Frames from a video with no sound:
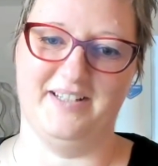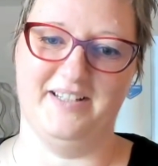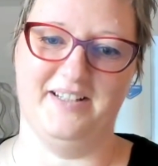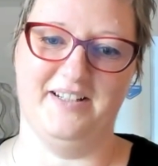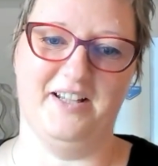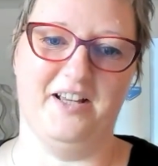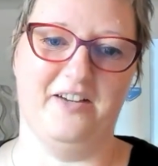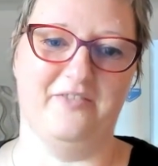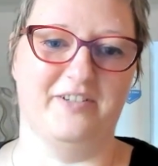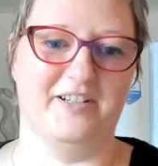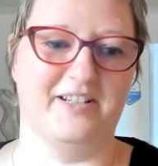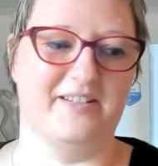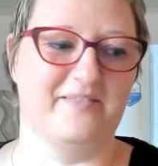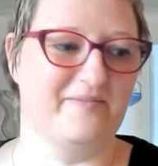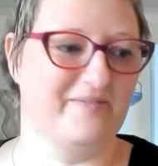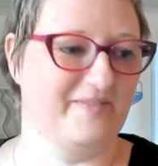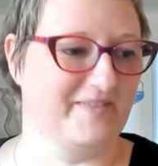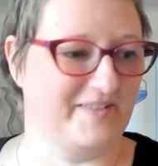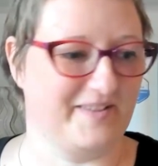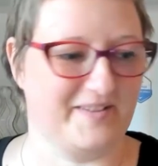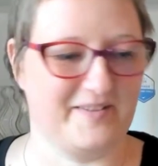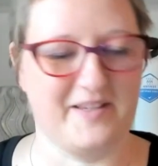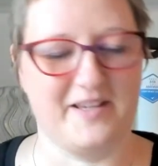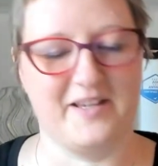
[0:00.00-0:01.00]
Love it.
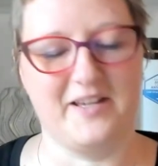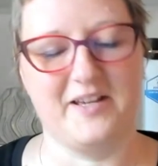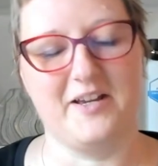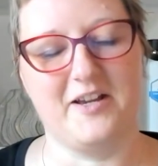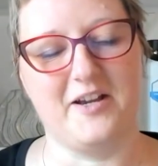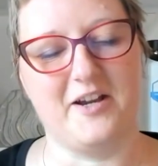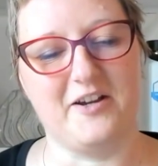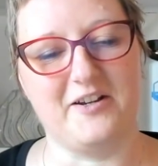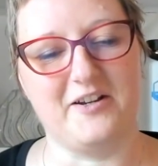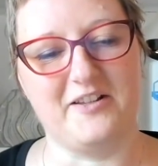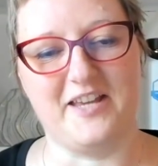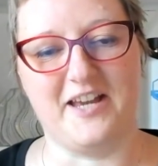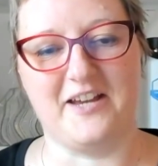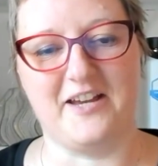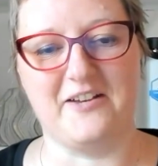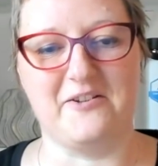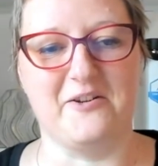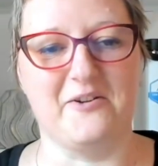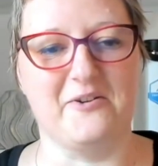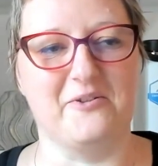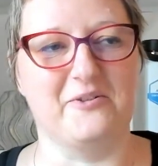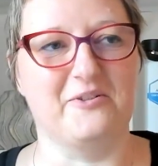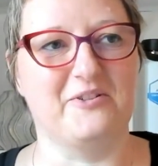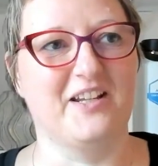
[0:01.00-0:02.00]
On that
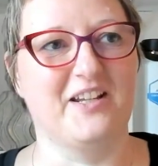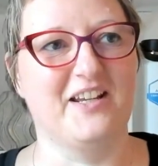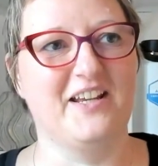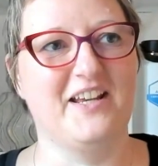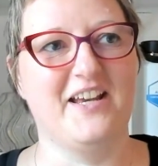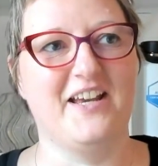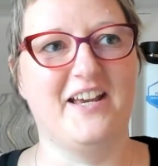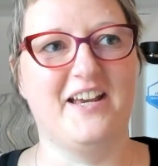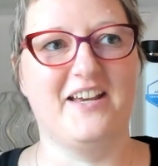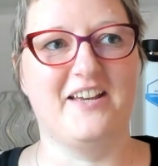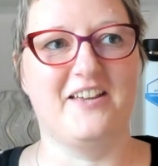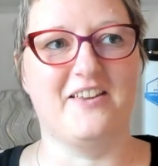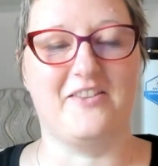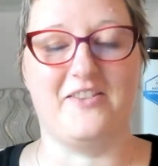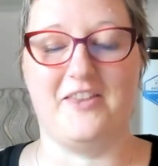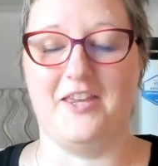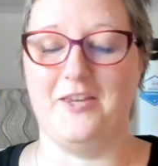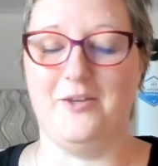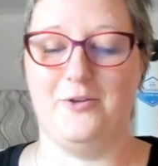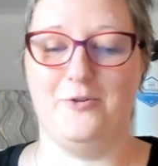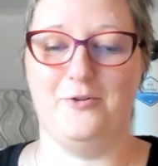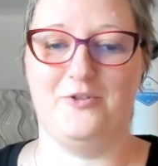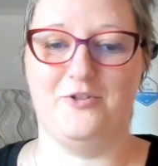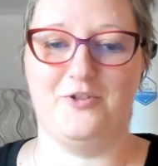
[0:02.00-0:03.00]
note,
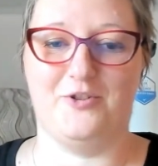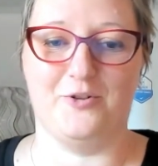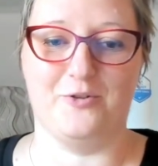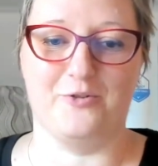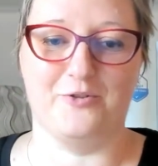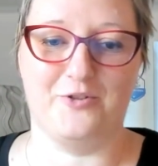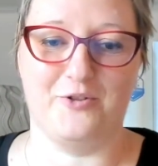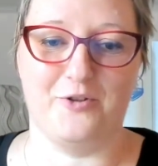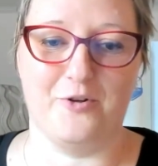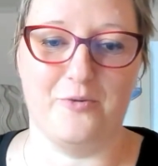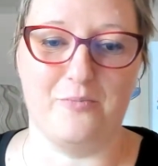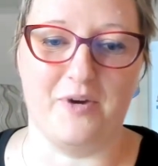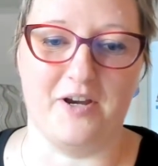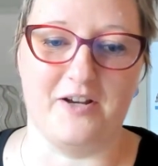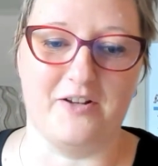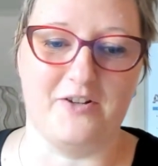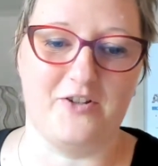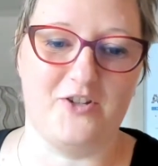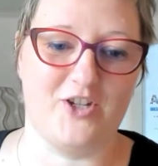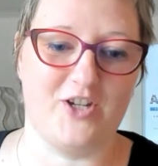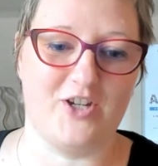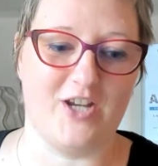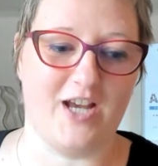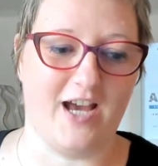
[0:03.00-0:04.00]
thank you so, so
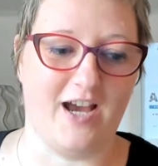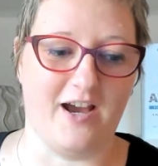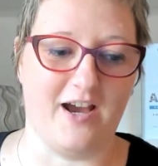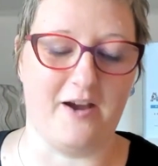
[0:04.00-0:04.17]
much.